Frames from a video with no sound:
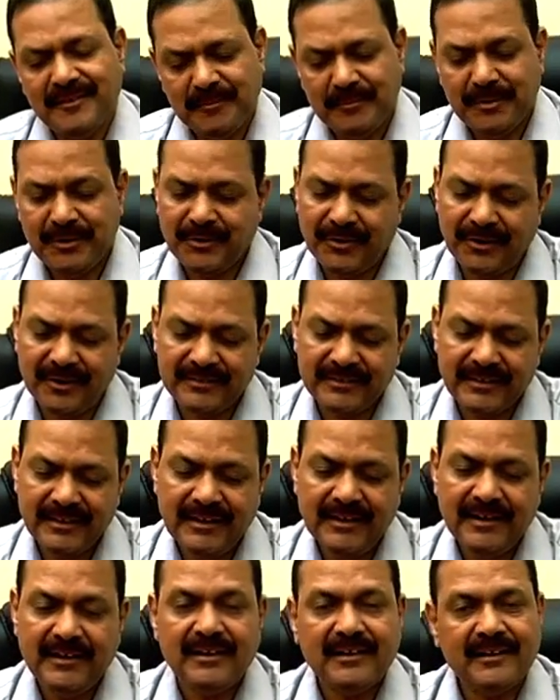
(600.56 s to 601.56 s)
Because
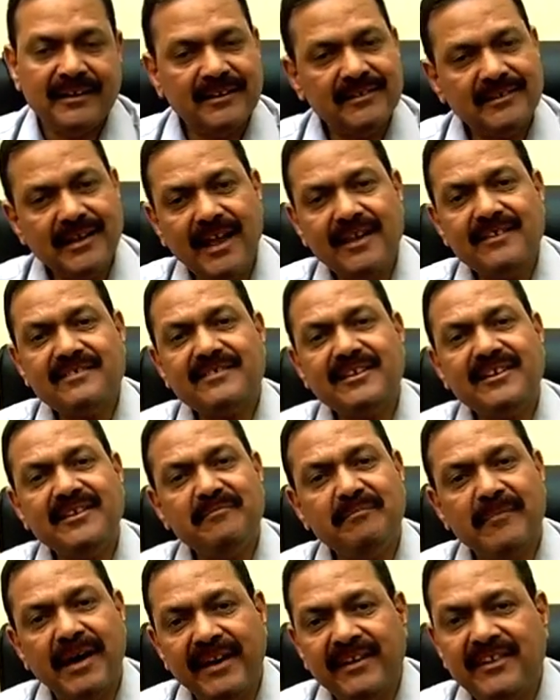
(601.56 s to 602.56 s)
disaster
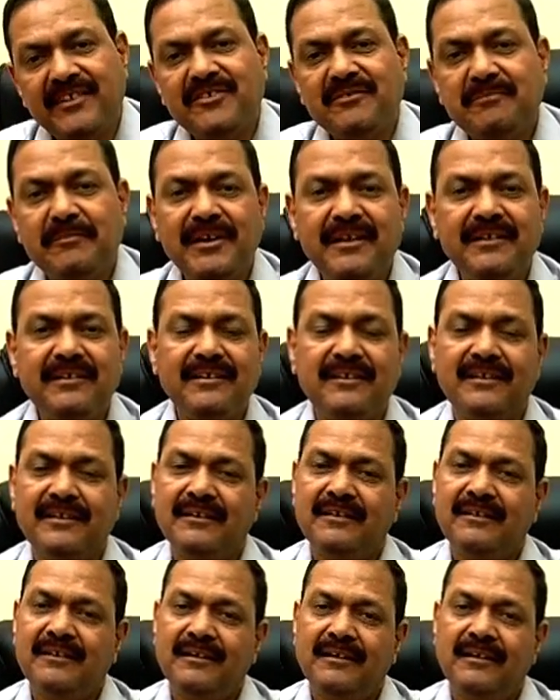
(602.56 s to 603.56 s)
management
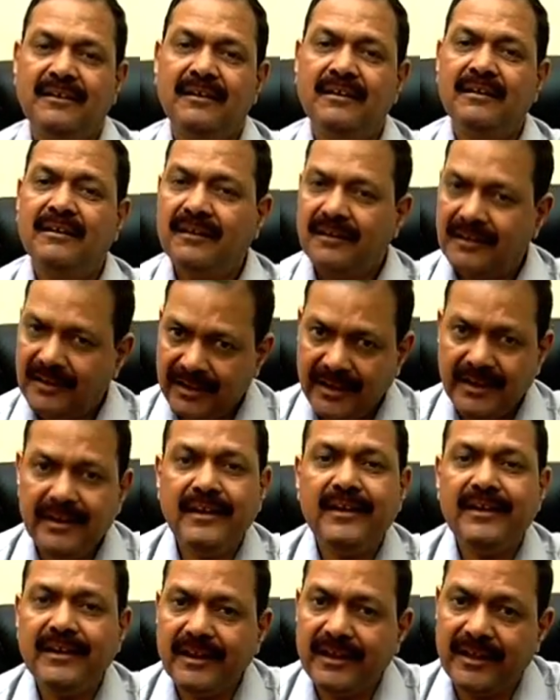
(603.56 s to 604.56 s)
in
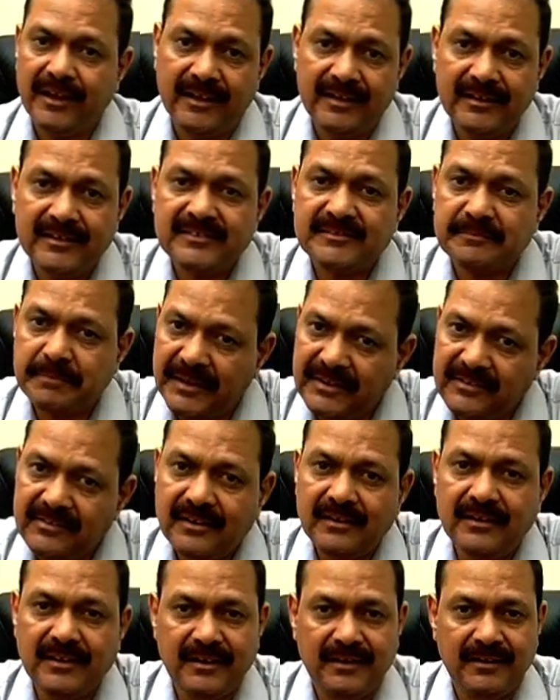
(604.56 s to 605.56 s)
India,
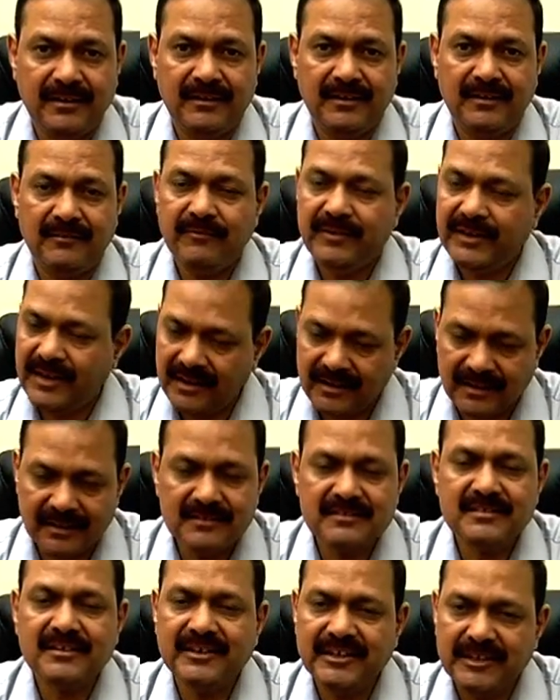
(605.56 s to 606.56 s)
especially, we are
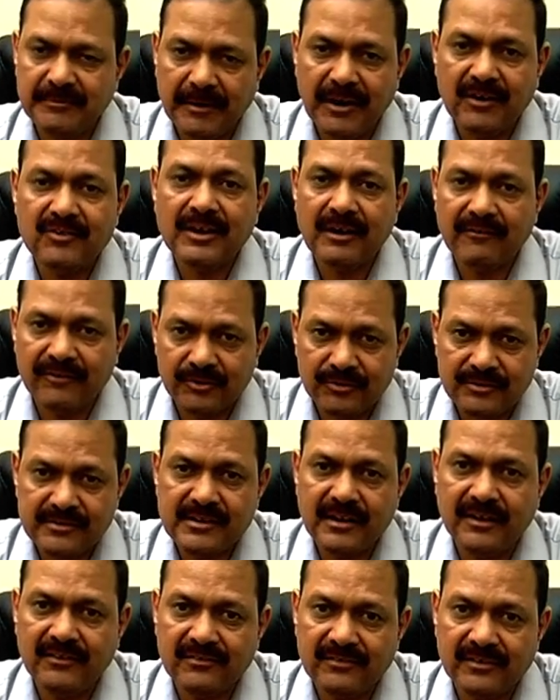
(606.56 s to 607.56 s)
concerned about our own
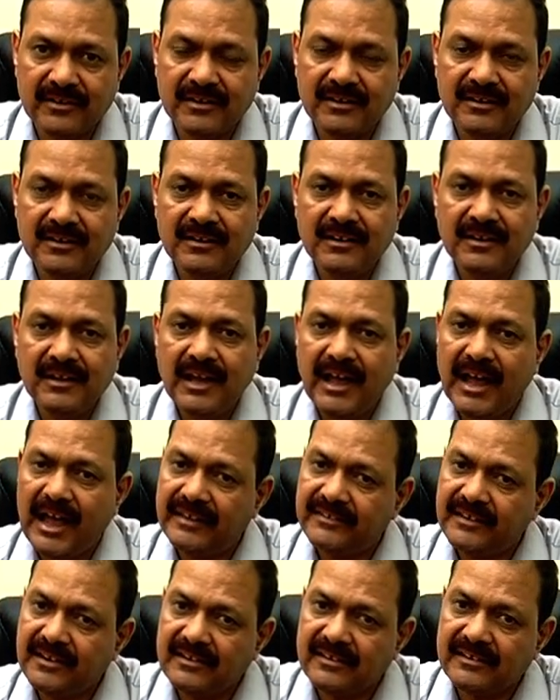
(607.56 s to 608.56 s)
country,
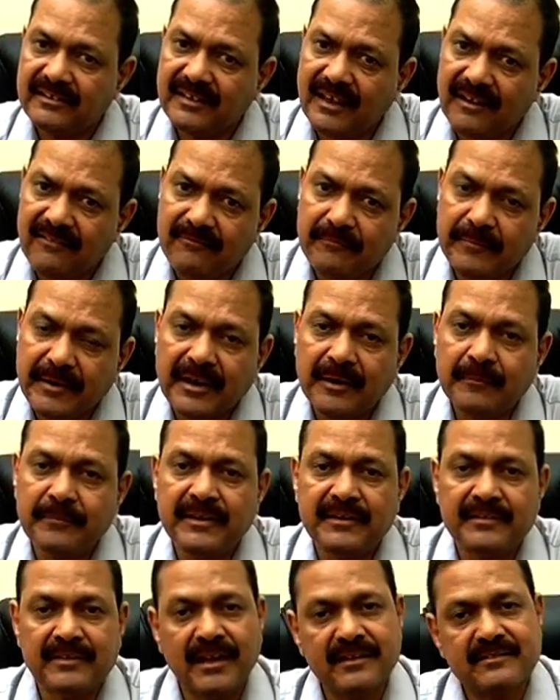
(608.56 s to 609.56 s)
has itself become
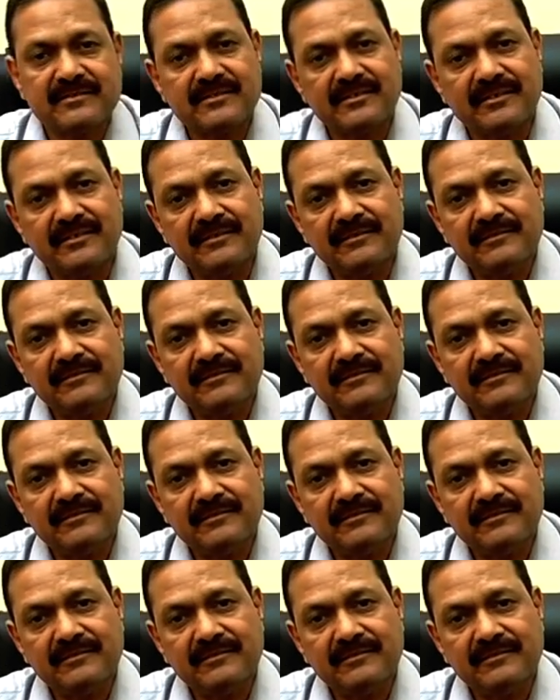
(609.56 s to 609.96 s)
disaster.